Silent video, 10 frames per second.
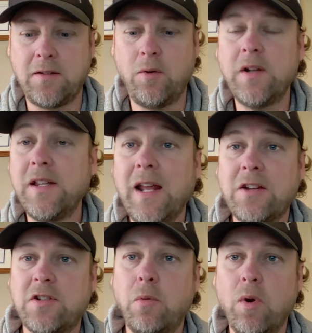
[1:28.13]
So I did
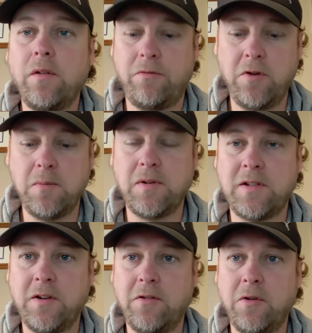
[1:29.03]
actually work through the
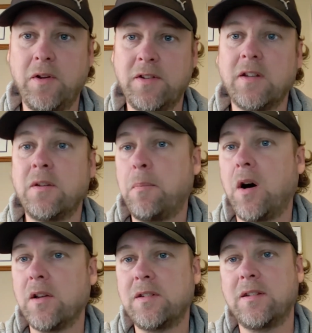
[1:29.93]
material and to
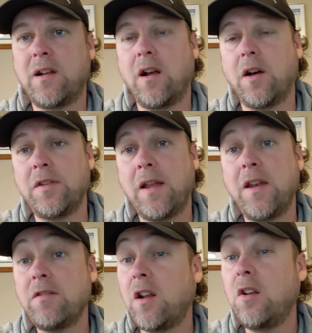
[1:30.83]
pass this class, and
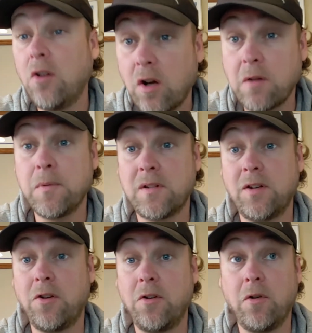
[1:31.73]
there is a lot of
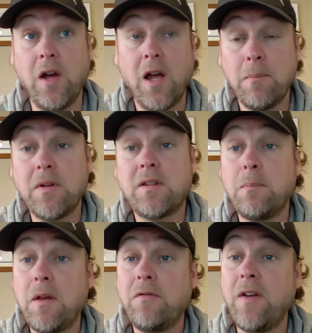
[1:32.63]
material, but to
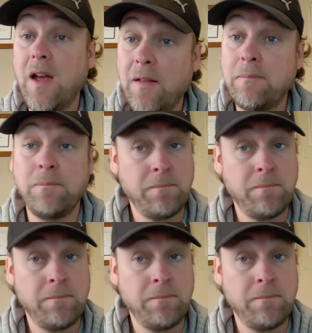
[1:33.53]
be fair,